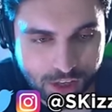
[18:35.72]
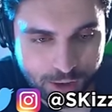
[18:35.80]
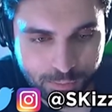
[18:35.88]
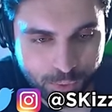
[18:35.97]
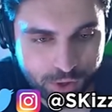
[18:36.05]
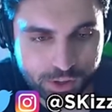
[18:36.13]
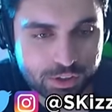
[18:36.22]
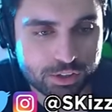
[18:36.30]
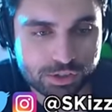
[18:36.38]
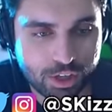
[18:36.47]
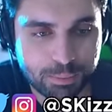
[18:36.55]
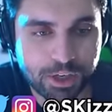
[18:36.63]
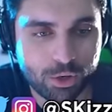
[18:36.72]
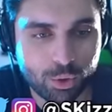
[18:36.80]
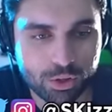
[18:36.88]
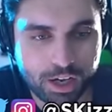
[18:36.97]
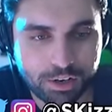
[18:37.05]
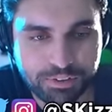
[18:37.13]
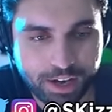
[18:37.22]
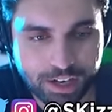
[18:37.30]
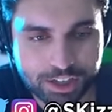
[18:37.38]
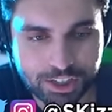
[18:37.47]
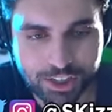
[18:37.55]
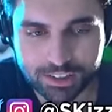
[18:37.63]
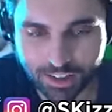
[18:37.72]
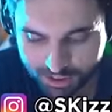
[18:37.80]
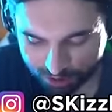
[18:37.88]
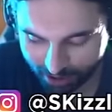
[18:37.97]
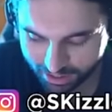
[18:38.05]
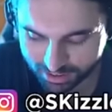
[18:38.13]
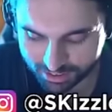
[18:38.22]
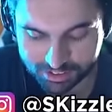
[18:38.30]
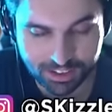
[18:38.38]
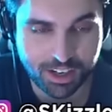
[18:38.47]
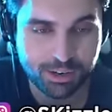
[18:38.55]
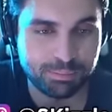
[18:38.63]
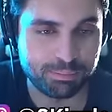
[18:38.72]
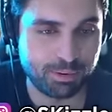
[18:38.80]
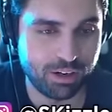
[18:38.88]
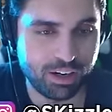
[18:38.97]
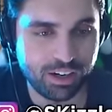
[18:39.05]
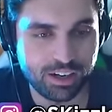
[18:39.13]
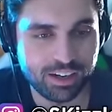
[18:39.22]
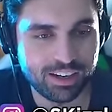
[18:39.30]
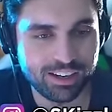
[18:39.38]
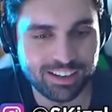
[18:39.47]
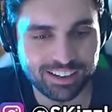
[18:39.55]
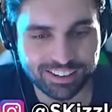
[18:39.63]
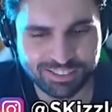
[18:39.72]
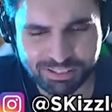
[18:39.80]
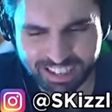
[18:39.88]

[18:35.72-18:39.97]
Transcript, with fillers: game where there's gonna be a whole lot of action and then you get this game, bruh.